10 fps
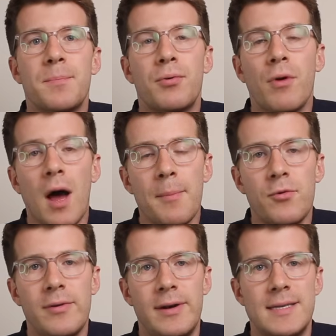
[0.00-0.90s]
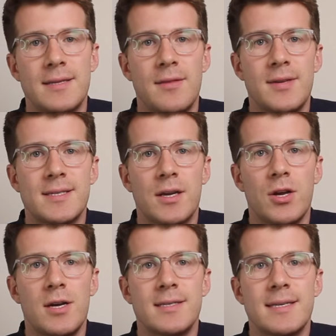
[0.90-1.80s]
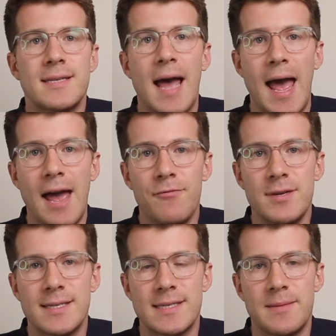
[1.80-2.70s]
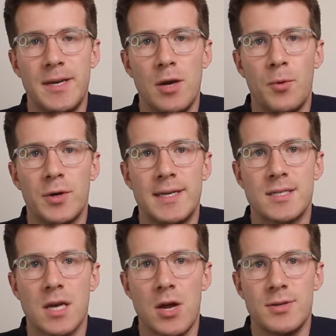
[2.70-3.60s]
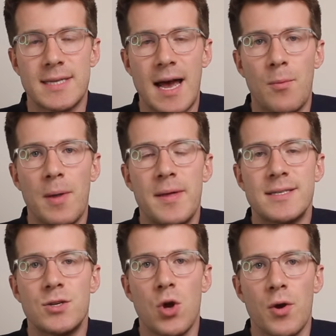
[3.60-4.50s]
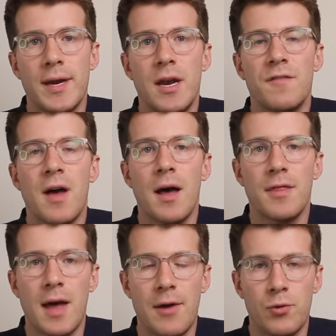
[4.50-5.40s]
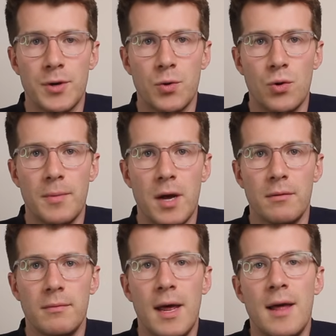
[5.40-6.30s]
the primary reason that this occurs is that every system in your body slows down when there's not enough thyroid hormone.